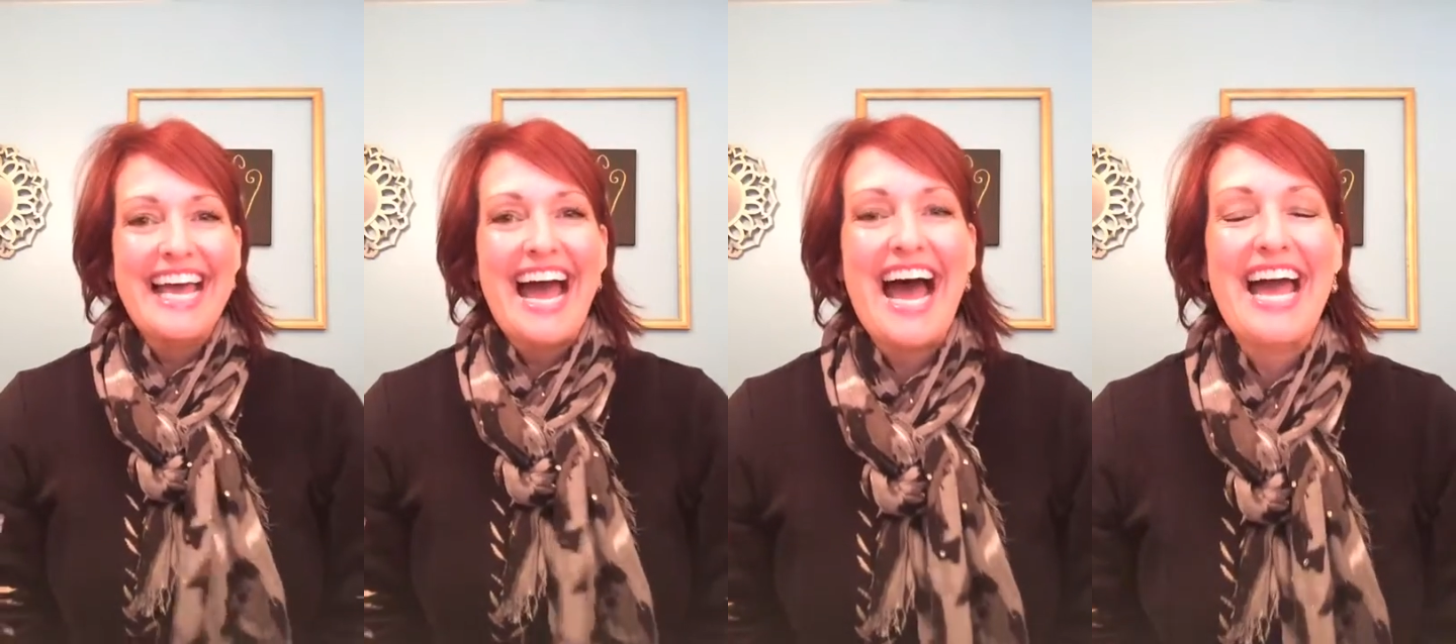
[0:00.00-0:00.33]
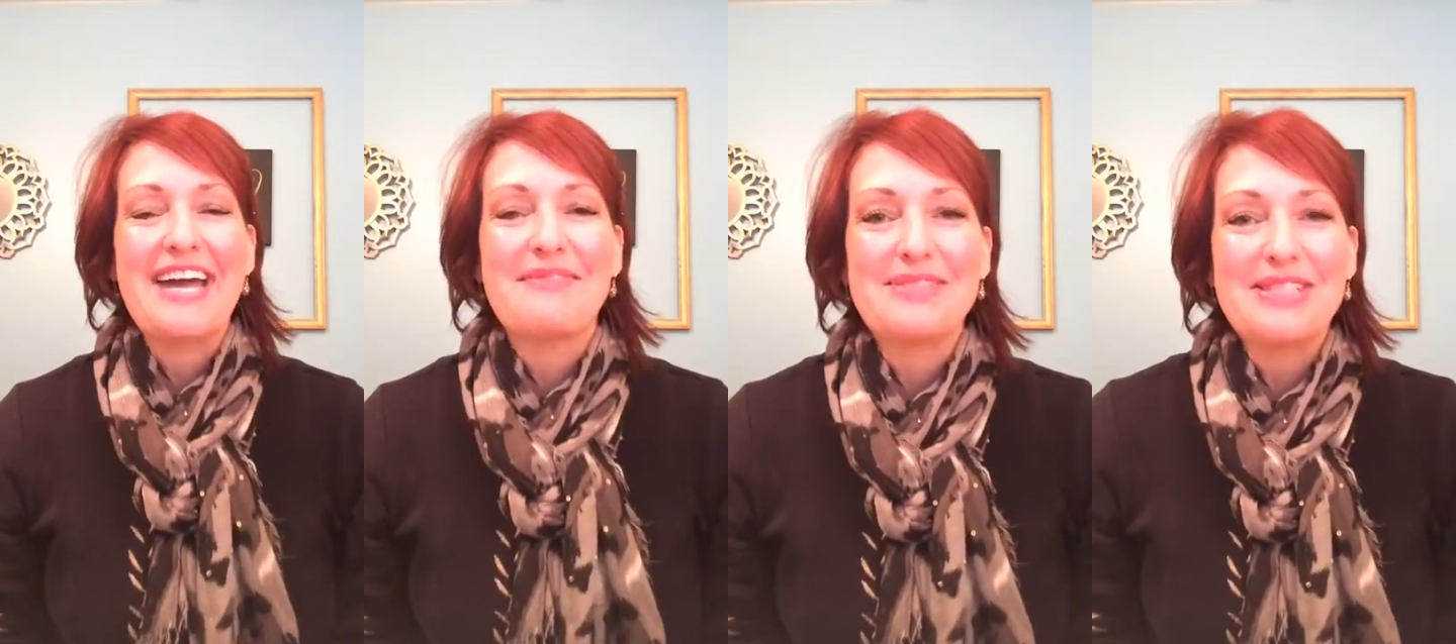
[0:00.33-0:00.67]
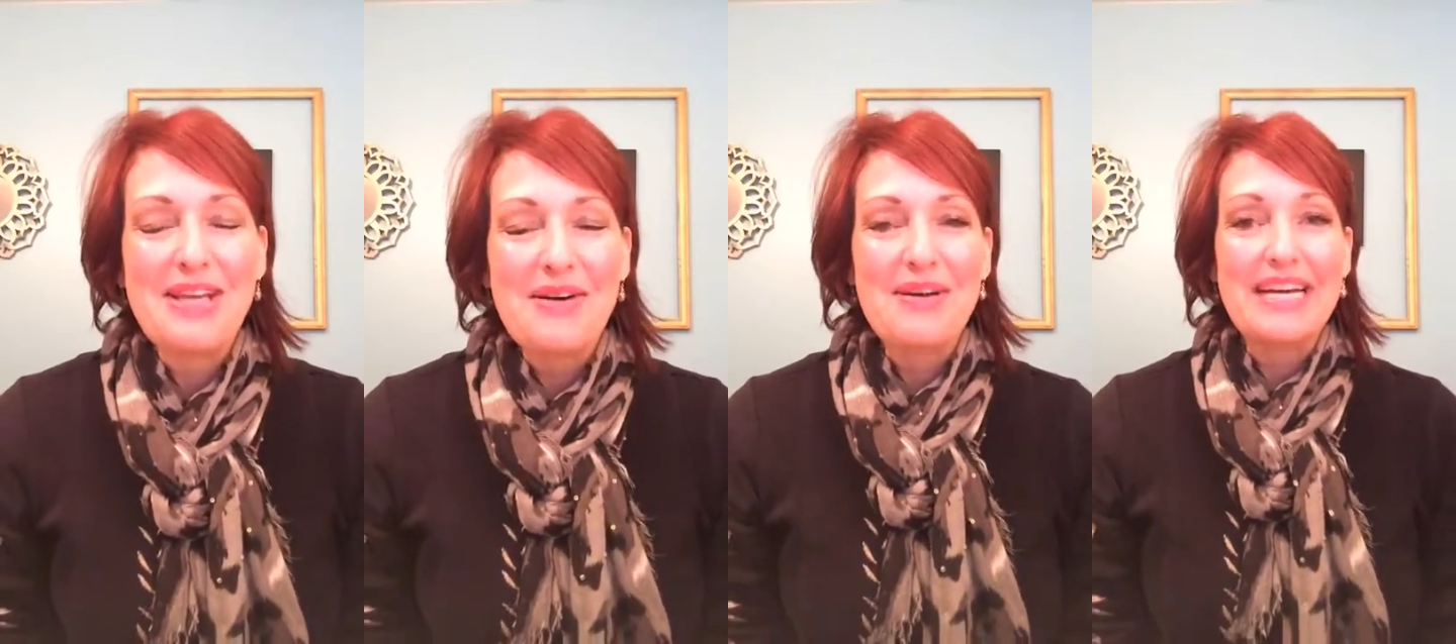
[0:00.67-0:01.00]
I am
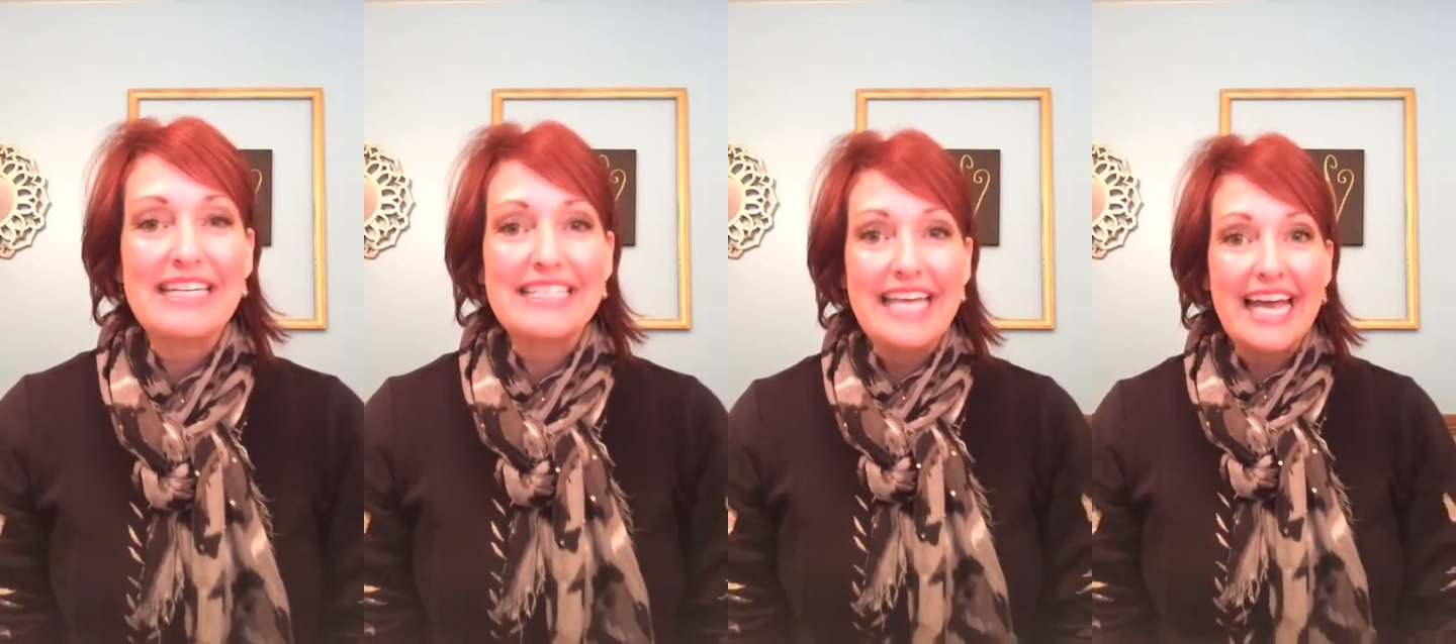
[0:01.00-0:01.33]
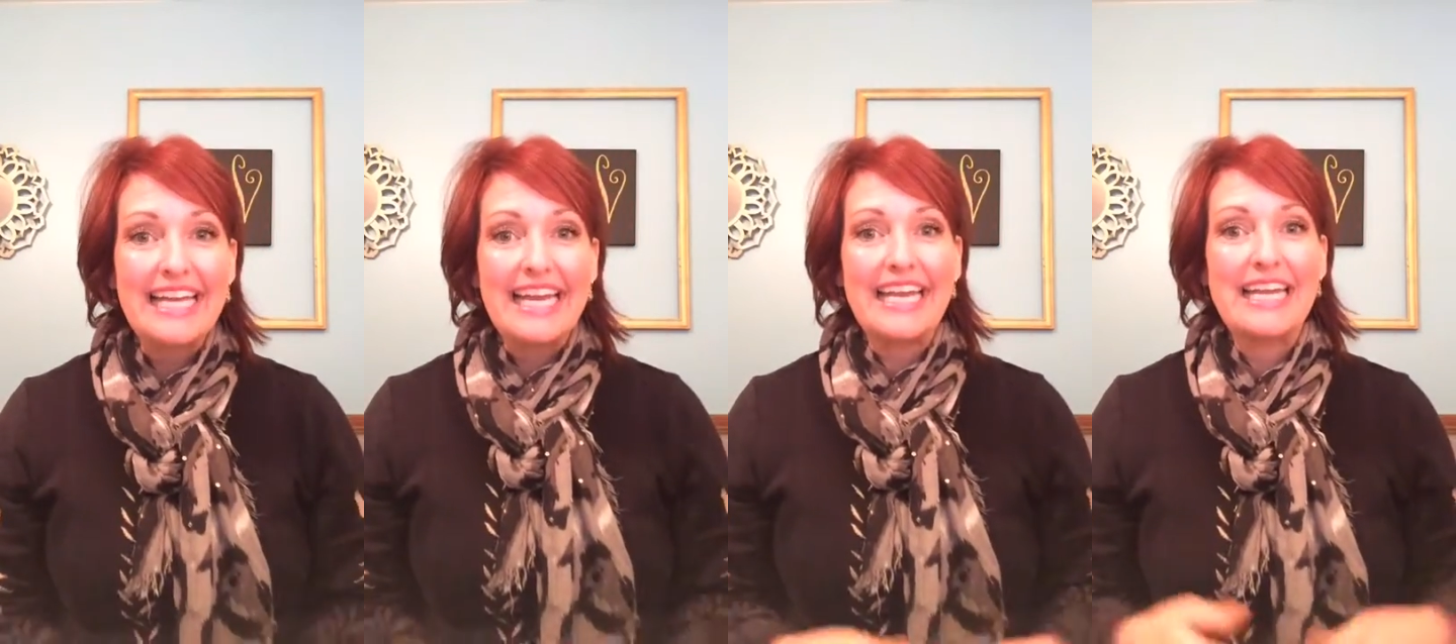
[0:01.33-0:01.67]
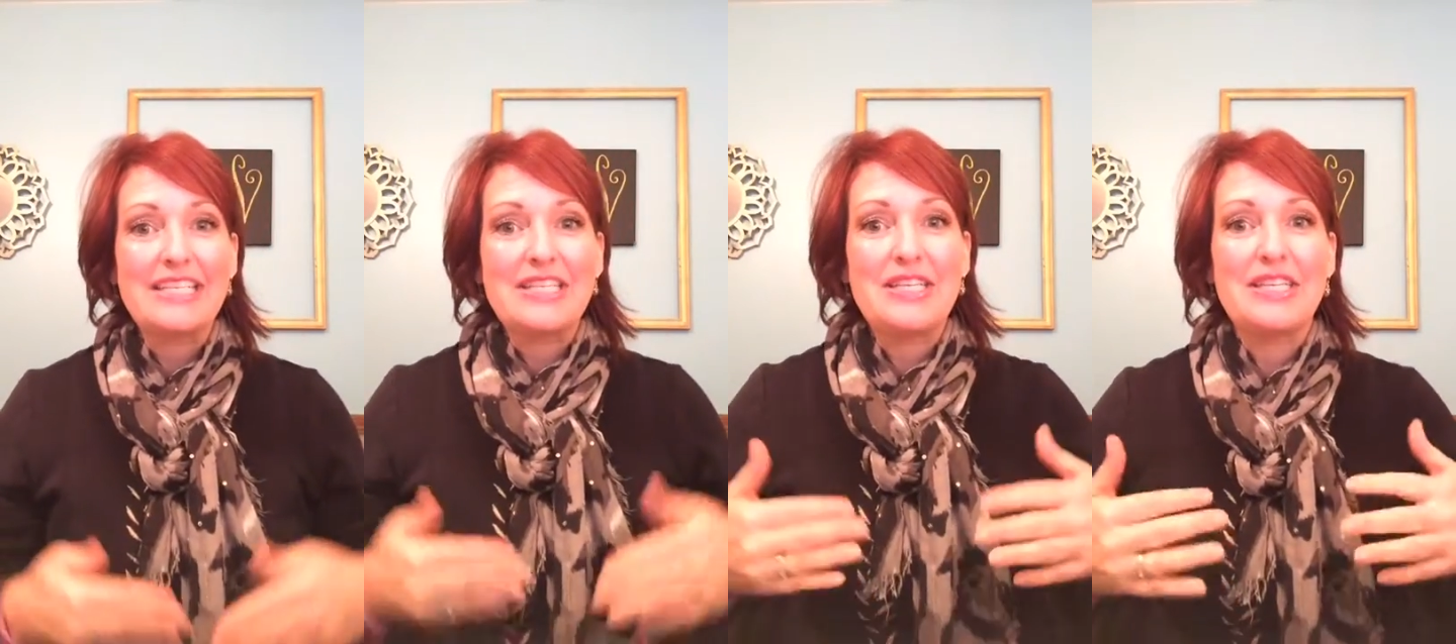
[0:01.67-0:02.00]
so excited.
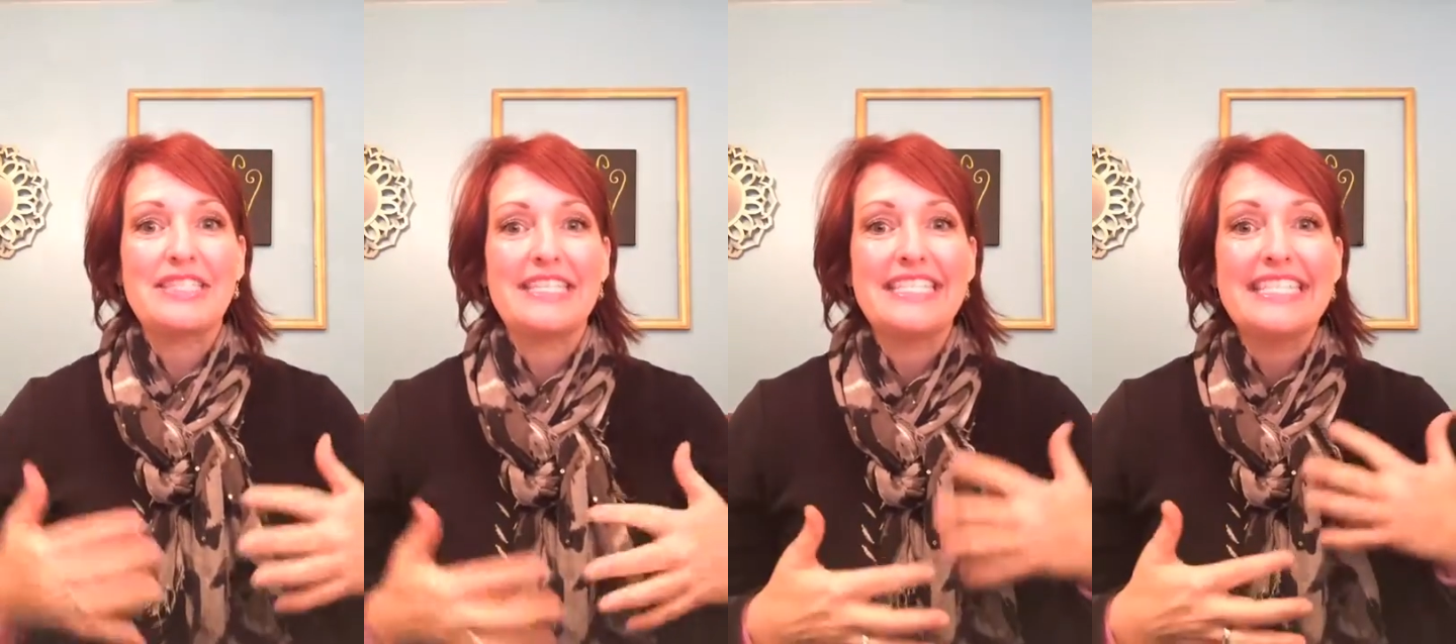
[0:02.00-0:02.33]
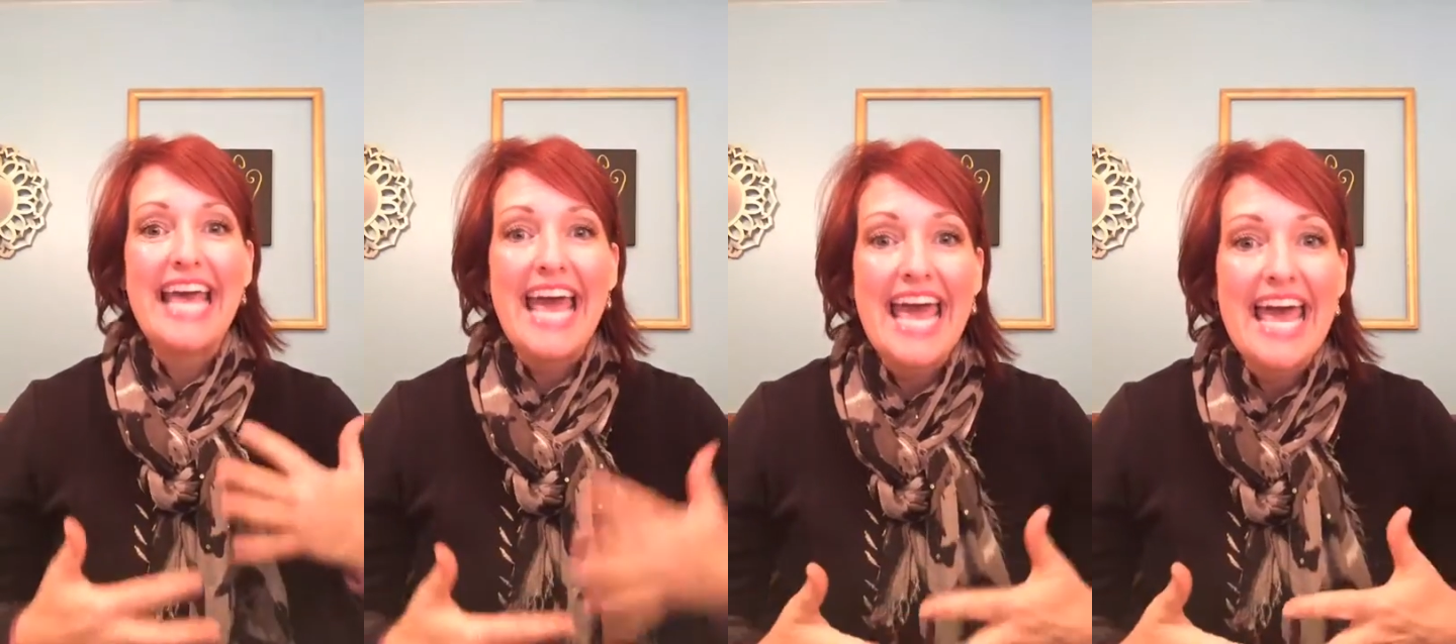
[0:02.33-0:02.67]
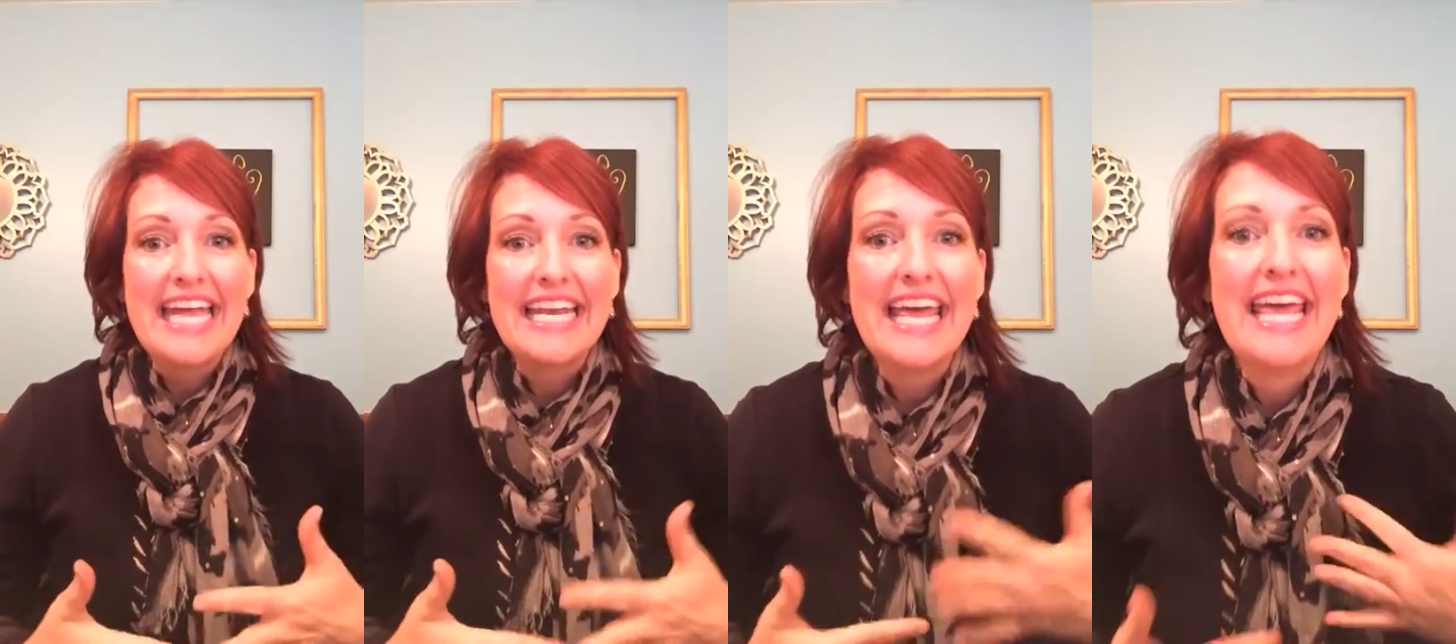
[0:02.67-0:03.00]
It's
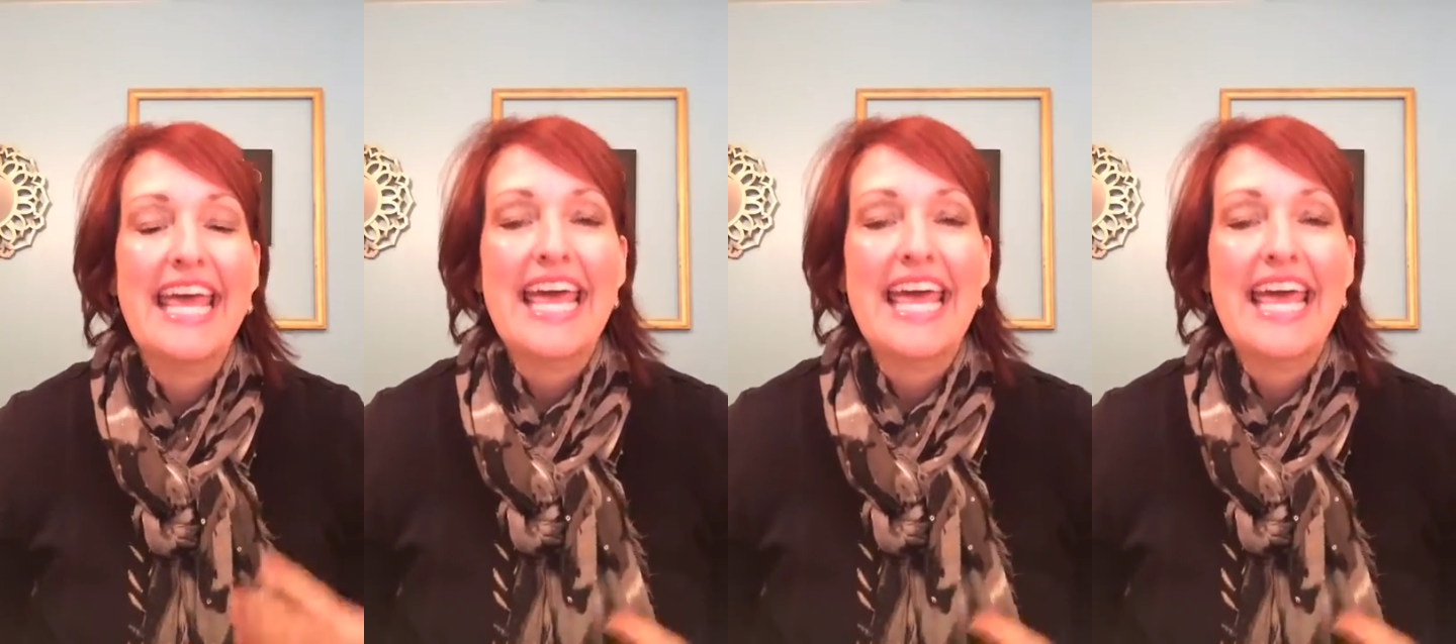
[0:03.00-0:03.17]
10